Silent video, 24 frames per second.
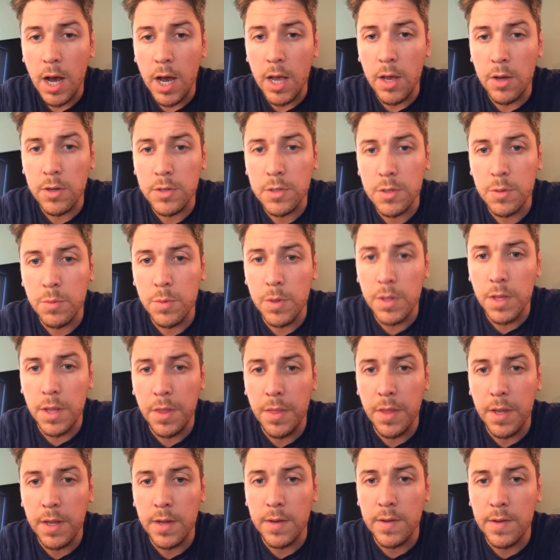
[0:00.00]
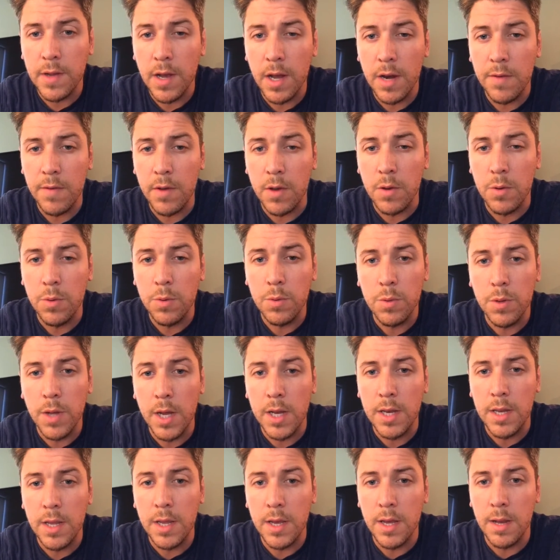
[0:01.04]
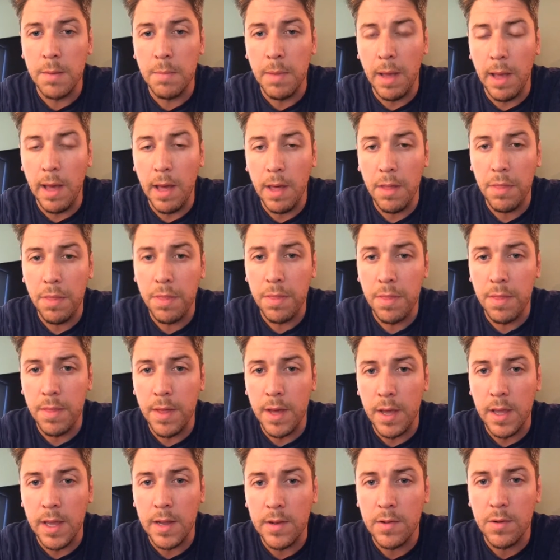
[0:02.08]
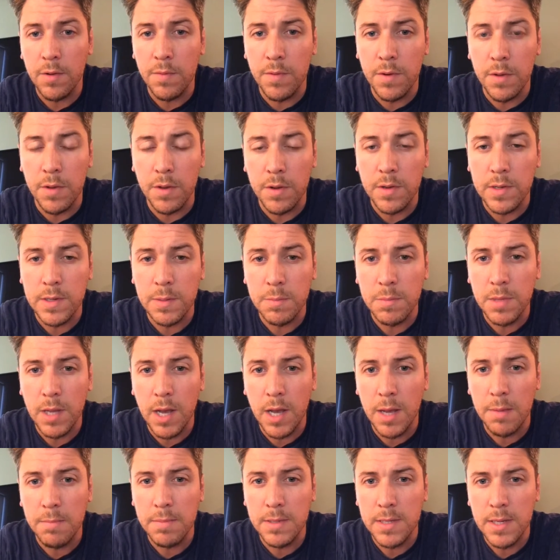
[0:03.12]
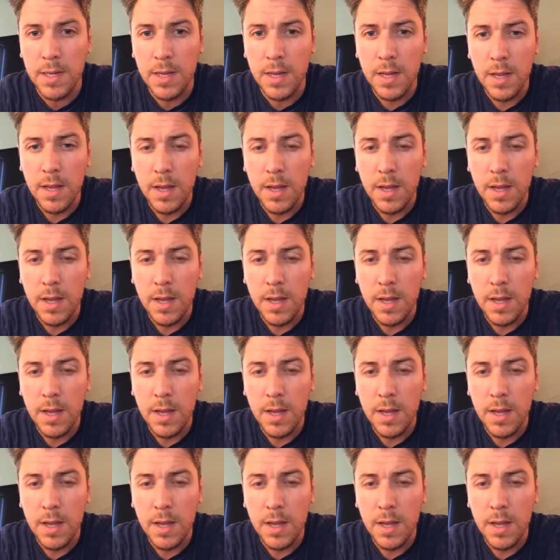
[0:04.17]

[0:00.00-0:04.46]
really think it's kind of a cool idea in math that gets overlooked sometimes,